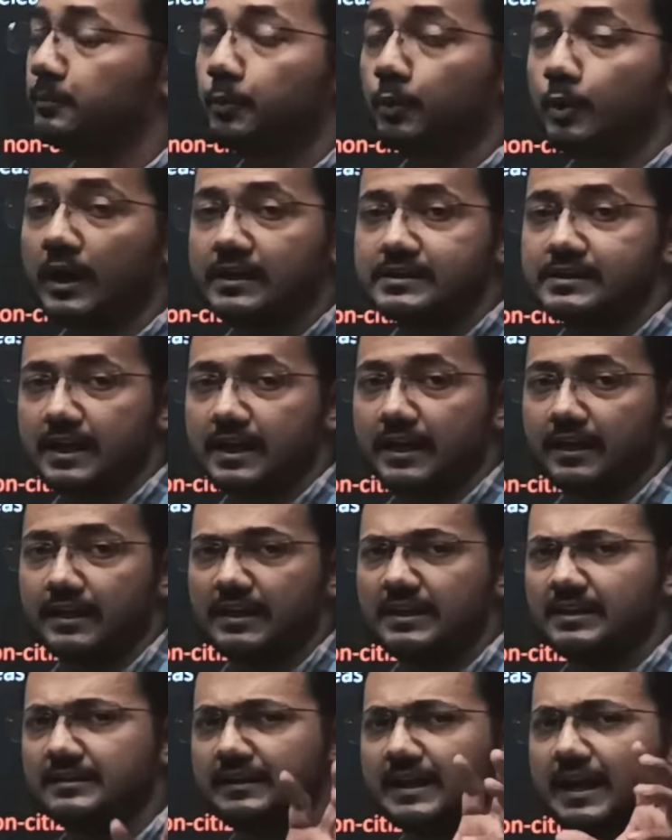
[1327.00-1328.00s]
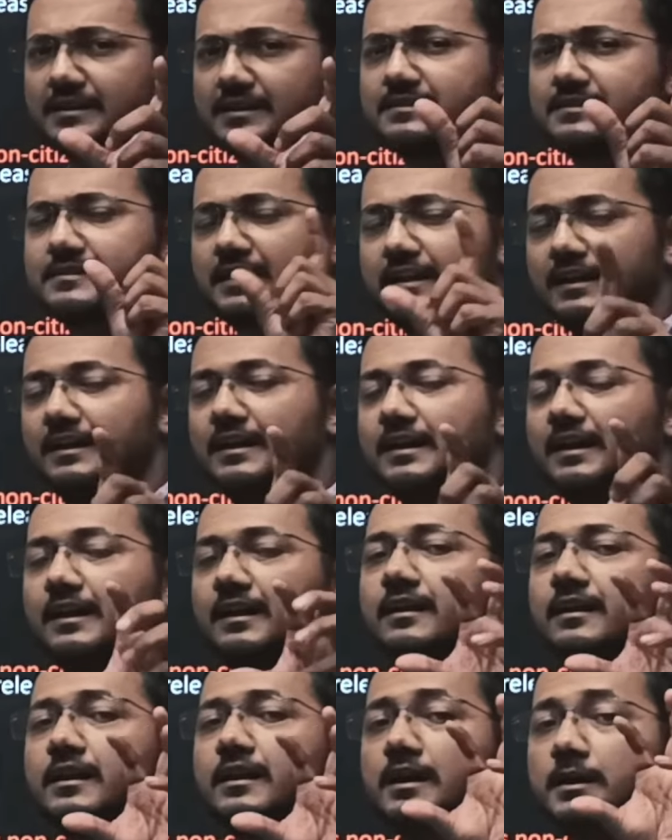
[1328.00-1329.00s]
puwa jay in that single
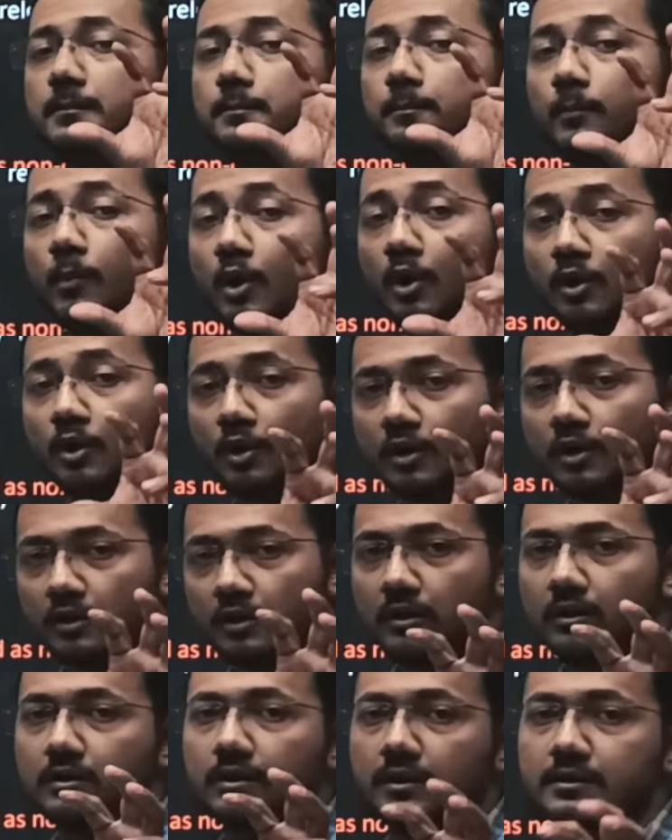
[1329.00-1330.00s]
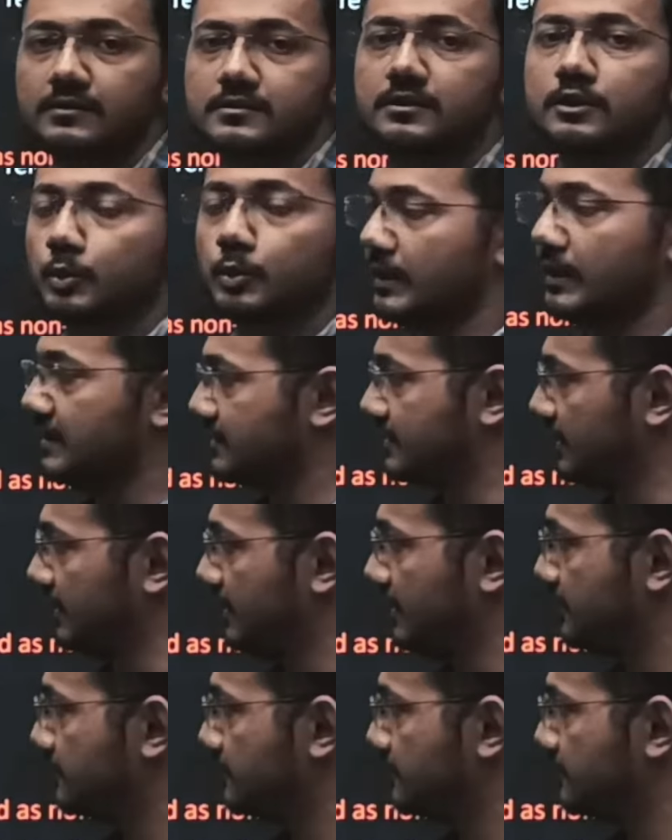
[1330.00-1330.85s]
Mongoldoi constituency